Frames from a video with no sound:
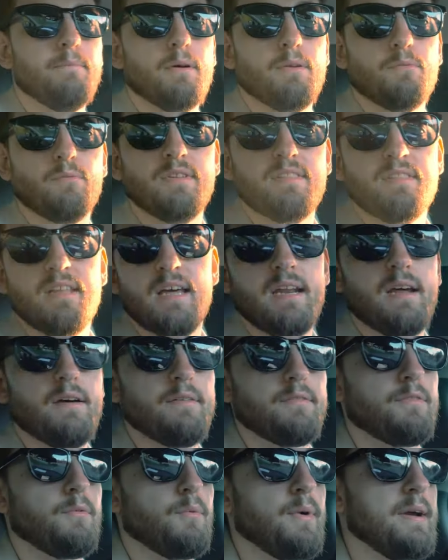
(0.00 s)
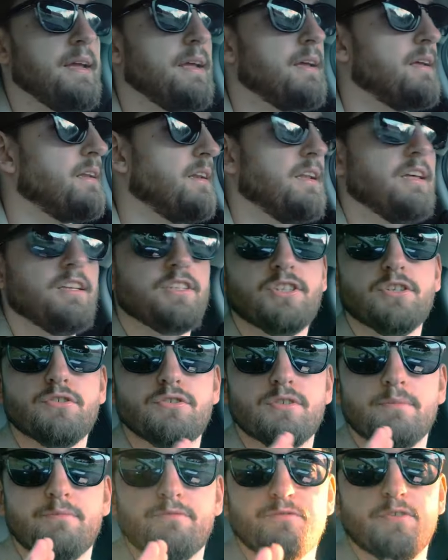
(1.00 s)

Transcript: But with that out of the way, let's do some